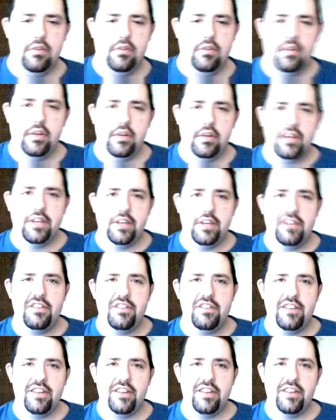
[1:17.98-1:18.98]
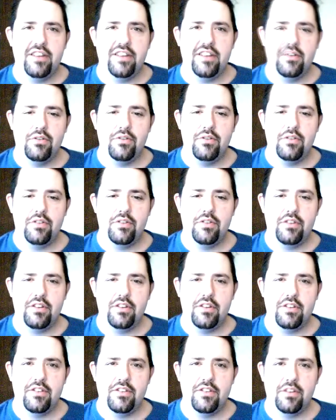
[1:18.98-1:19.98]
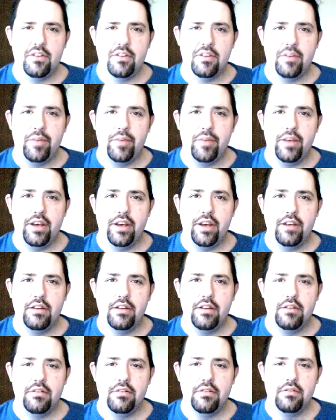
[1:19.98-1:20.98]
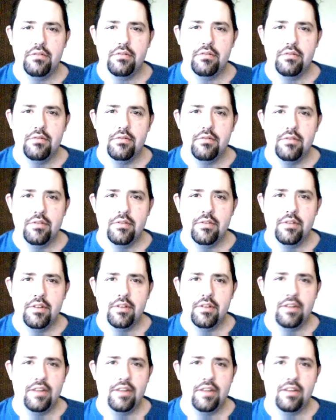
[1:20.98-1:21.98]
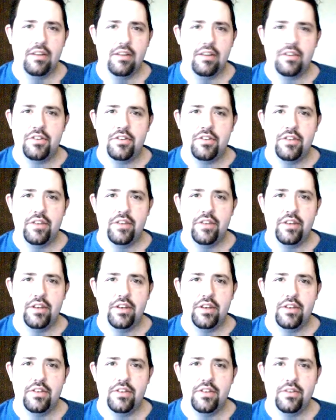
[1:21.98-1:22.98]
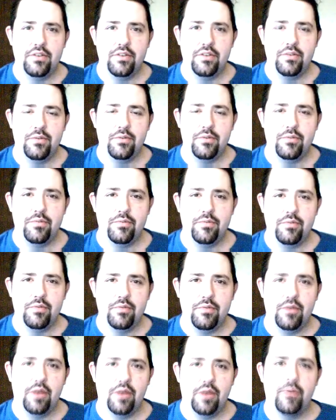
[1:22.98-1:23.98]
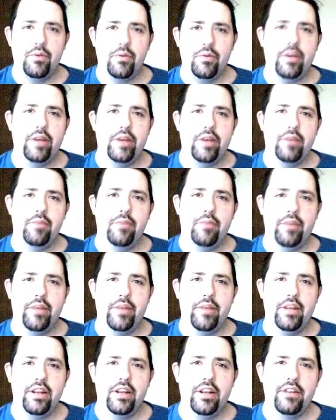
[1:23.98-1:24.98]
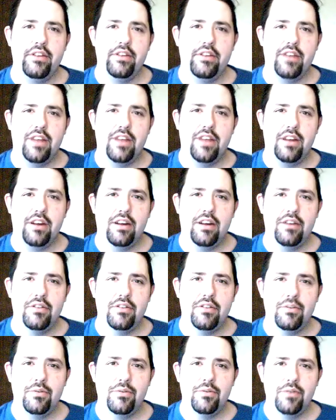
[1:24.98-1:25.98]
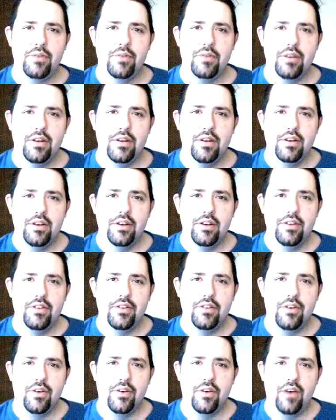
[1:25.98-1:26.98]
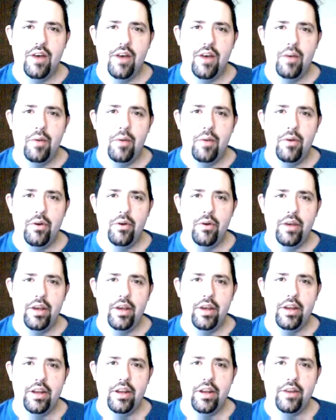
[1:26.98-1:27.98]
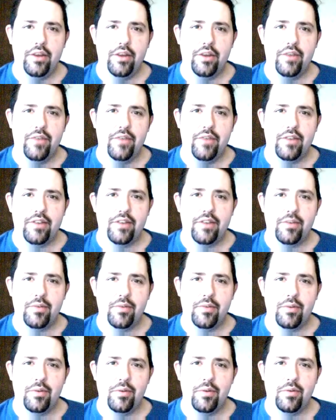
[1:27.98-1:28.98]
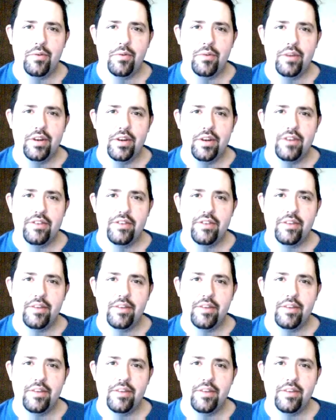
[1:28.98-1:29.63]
And she's lazy too. You see, she's still in bed. That's all she ever does too. Oh, wait, my bad. Ninjas got her too. So, I'm going to go ahead and go find something to do before the ninjas get